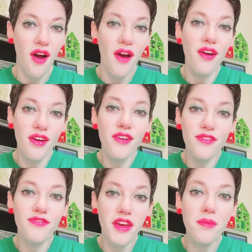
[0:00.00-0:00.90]
are her
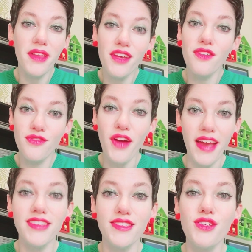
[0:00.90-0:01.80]
family and her
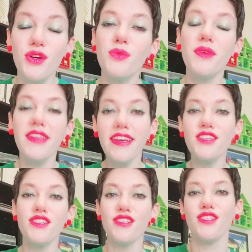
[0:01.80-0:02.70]
friends, her
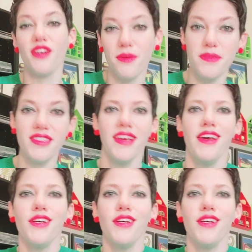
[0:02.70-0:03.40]
relationships.